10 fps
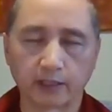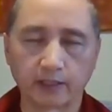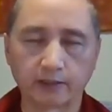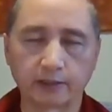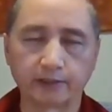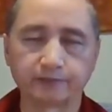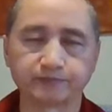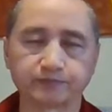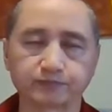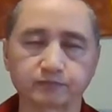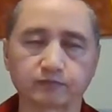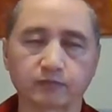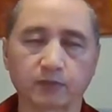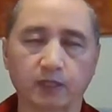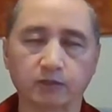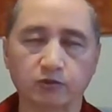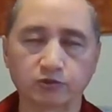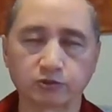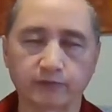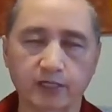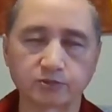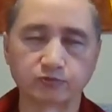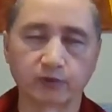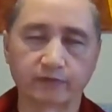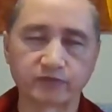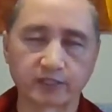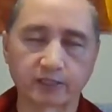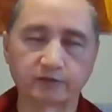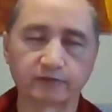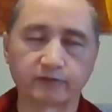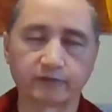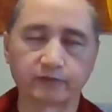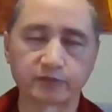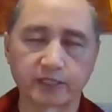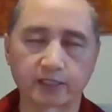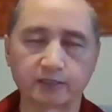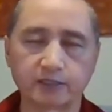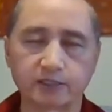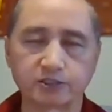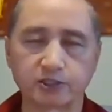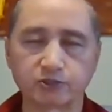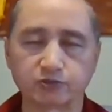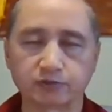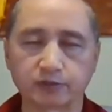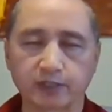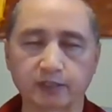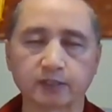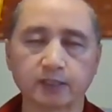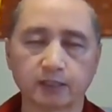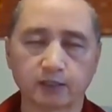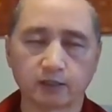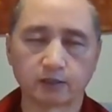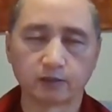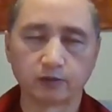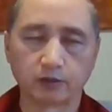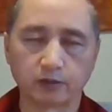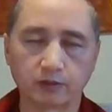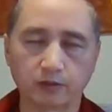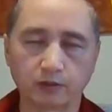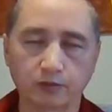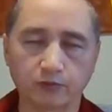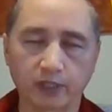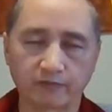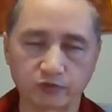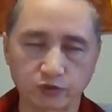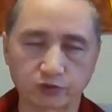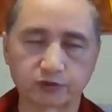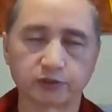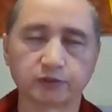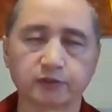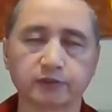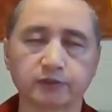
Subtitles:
and those of us who have taken the initiation, then we have took